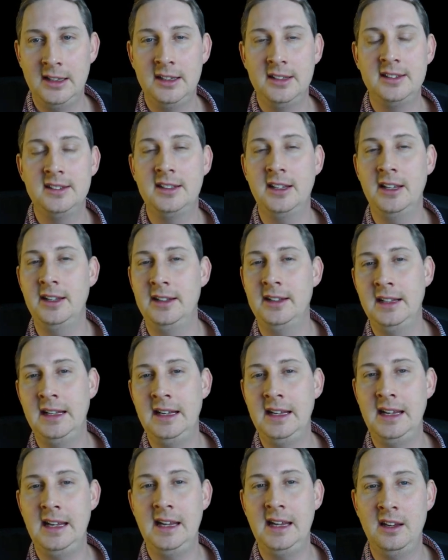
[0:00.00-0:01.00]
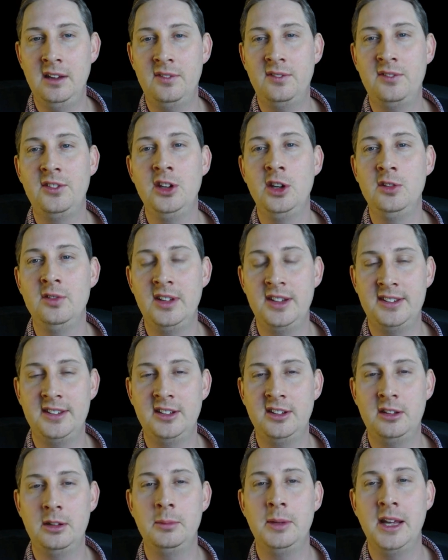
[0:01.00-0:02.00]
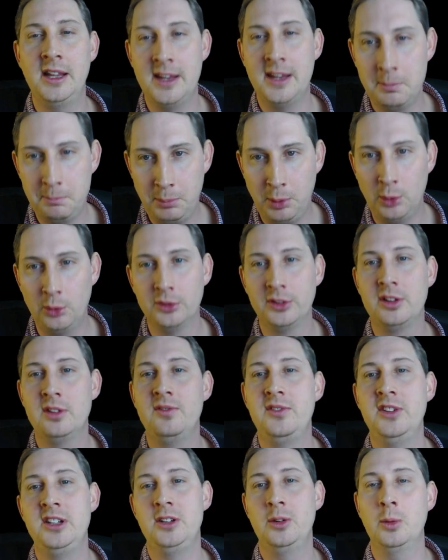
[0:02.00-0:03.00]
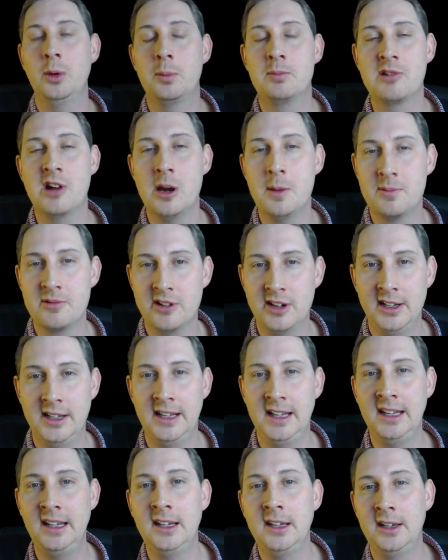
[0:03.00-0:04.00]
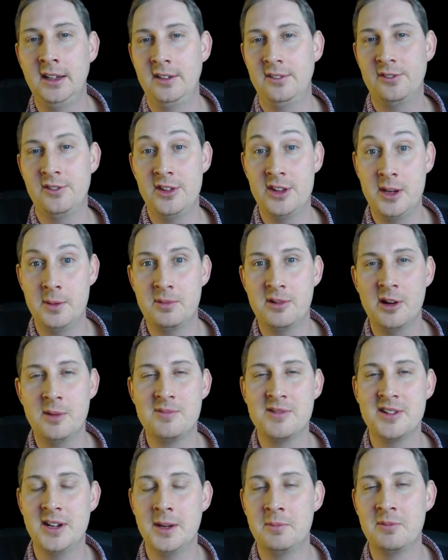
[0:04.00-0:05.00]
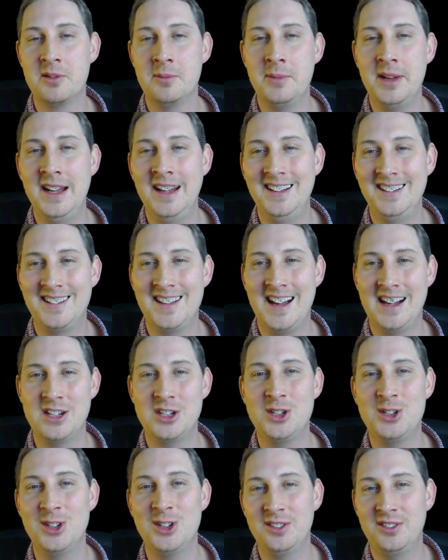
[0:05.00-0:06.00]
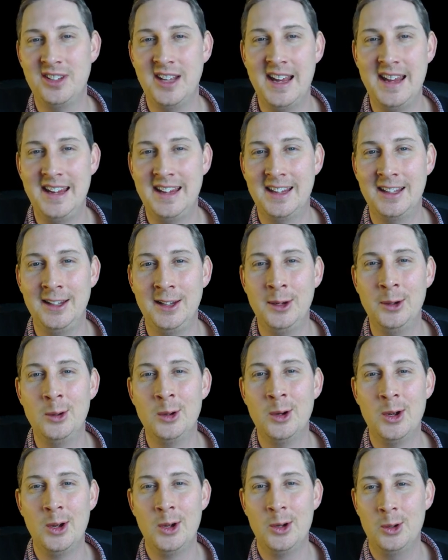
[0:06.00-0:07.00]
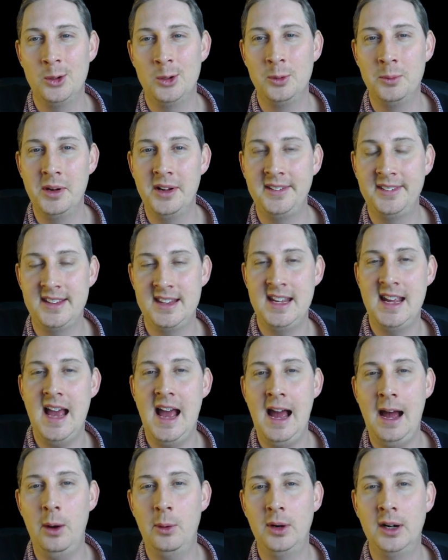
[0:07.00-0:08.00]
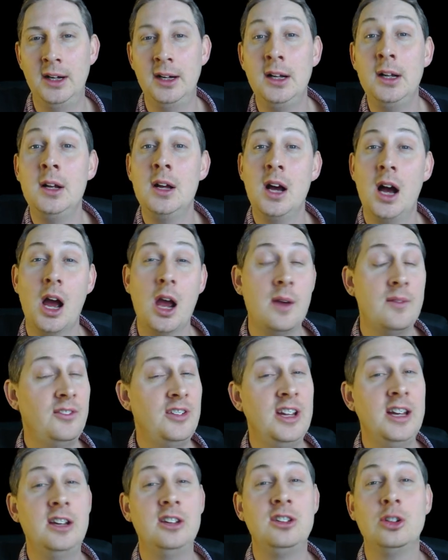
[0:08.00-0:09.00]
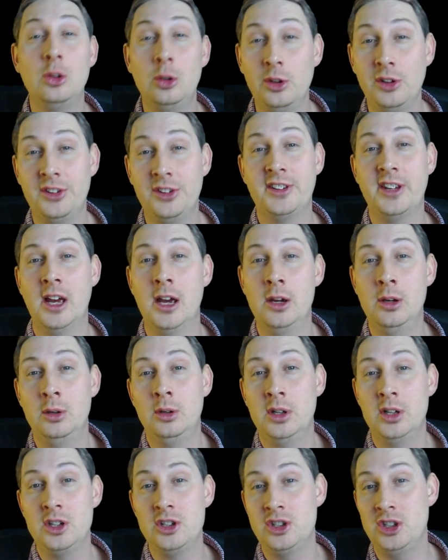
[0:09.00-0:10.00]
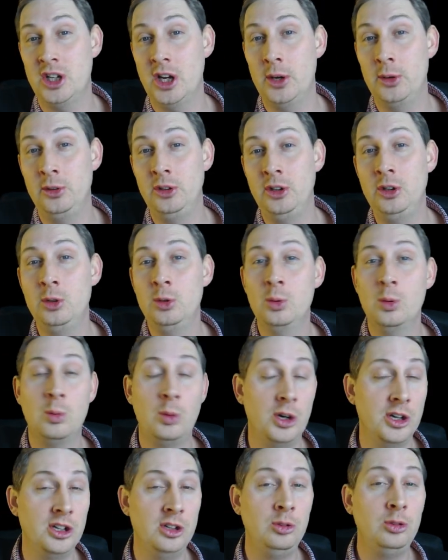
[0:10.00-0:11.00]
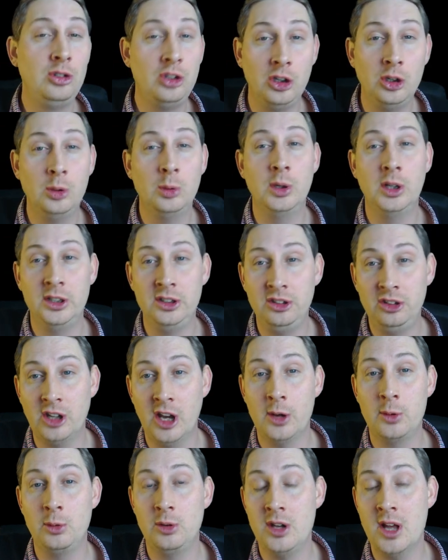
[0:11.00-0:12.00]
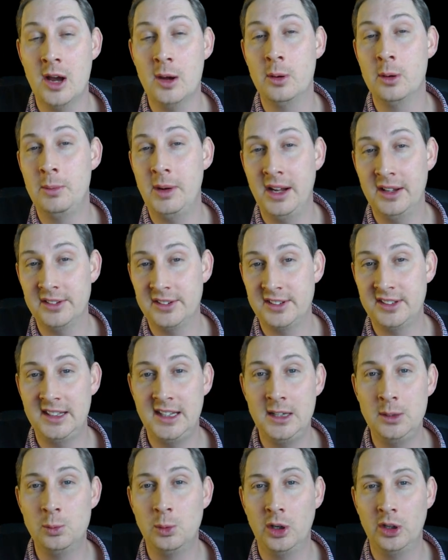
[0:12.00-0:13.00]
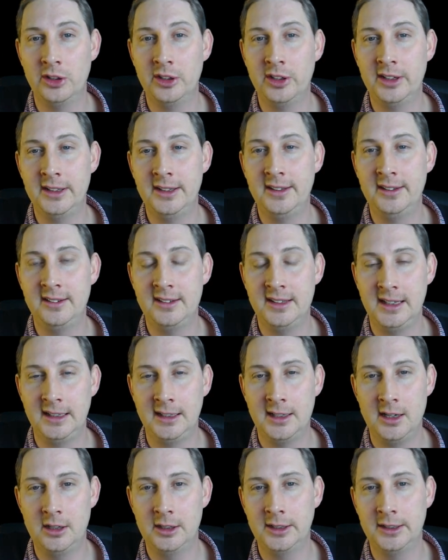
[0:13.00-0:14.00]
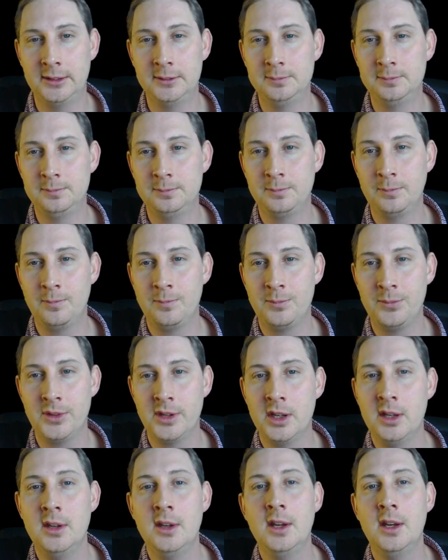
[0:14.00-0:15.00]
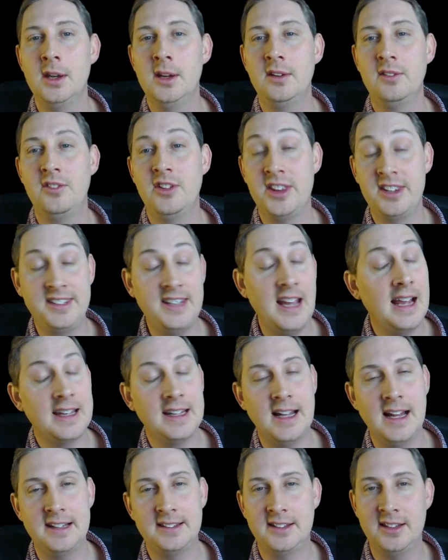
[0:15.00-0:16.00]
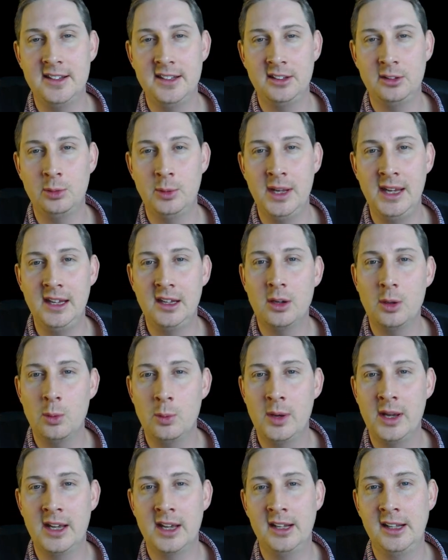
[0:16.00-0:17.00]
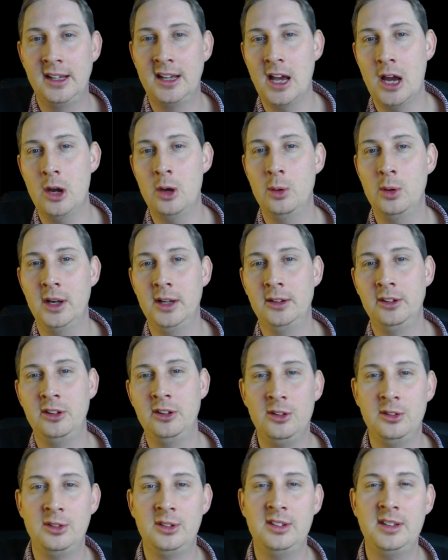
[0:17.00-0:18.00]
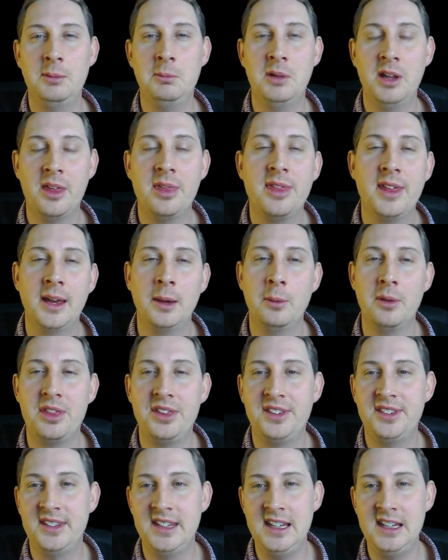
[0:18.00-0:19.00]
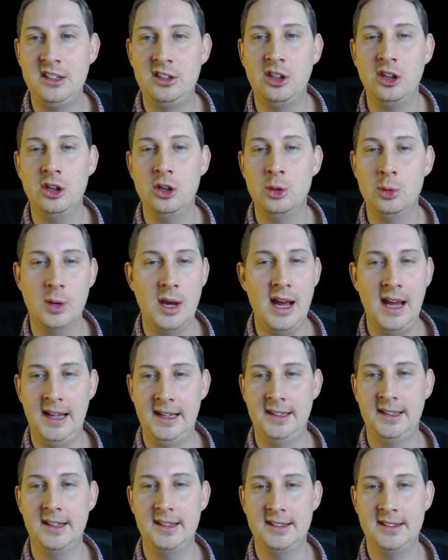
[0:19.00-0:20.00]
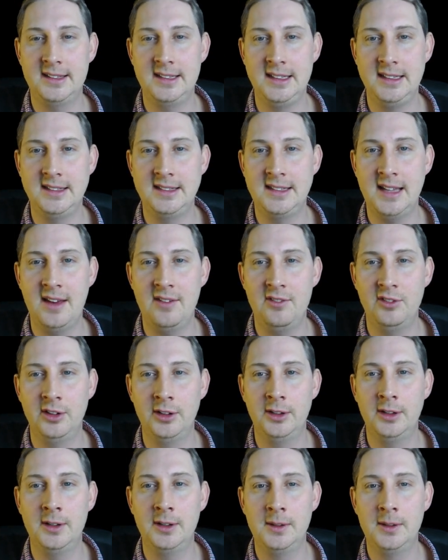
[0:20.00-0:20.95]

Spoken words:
Certainly if you've listened to me and then paused the video appropriately for the appropriate number of minutes, that should have taken you almost the hour. Hopefully it has also shown you what you do and don't know about C1 and C9. For the second lesson this week, we're going to go and do a similar thing with C2 and C7.